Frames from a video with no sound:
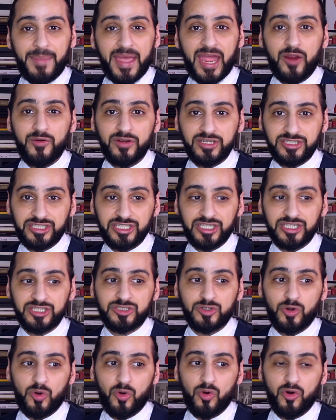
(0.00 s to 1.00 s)

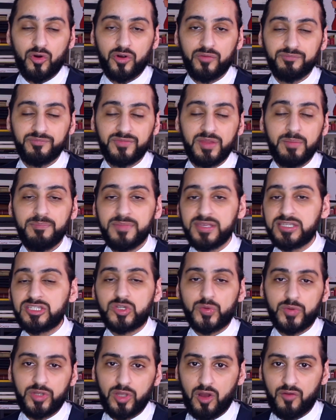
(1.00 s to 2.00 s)
parentage, or the
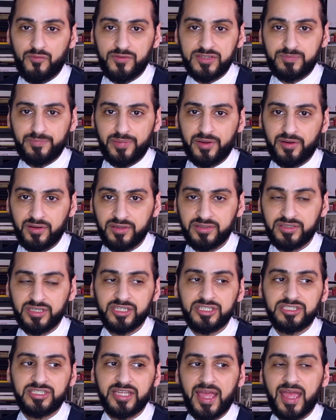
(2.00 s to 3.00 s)
mystery of his
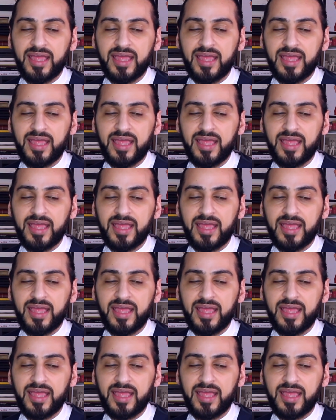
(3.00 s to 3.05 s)
parentage,